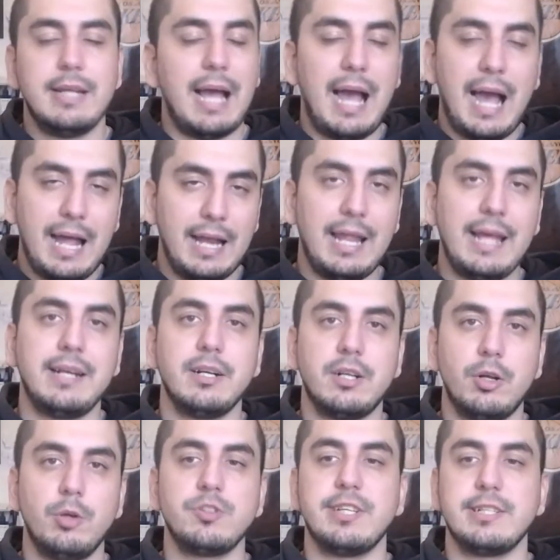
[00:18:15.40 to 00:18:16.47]
I like a
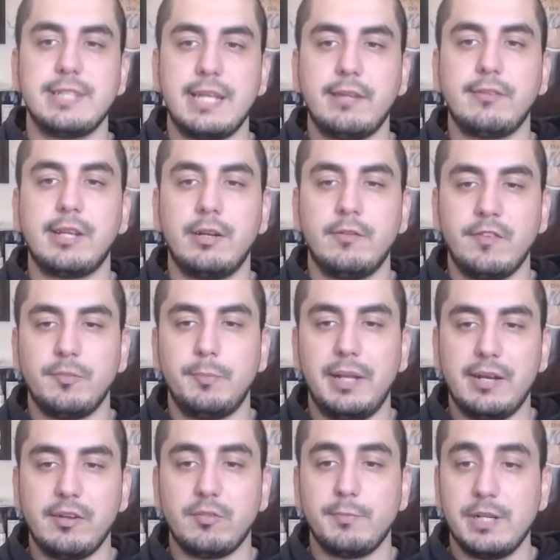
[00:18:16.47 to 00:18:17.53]
coach that takes care of his
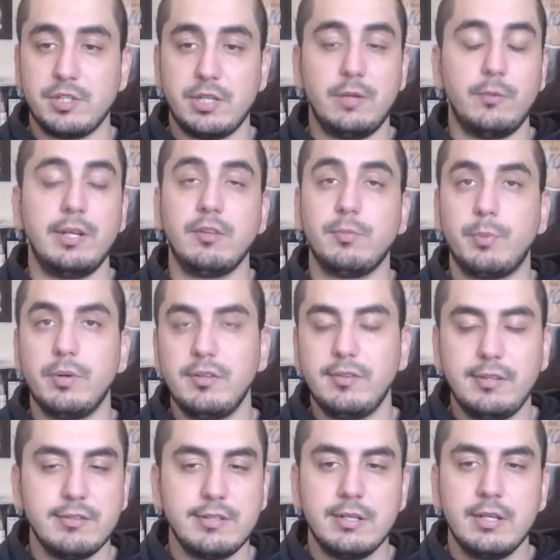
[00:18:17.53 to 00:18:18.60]
players, especially when it's
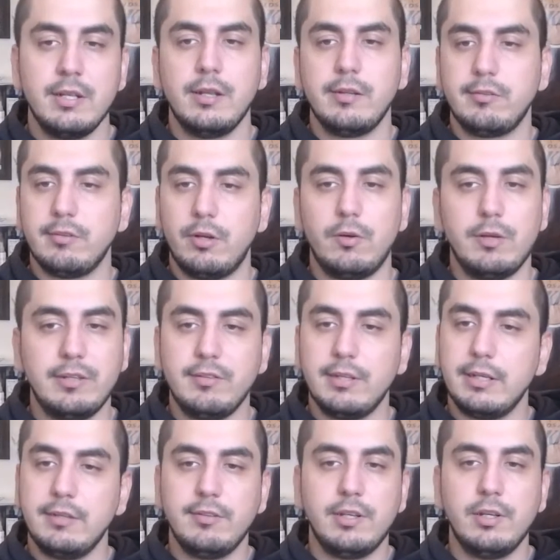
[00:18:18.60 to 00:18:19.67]
preseason. So it's a
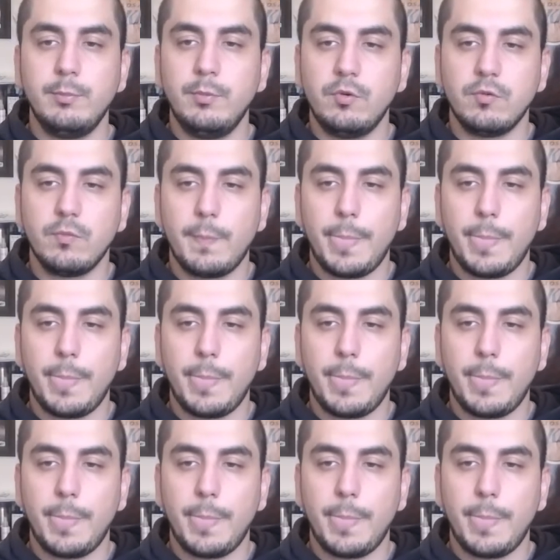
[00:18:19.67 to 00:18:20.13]
good move.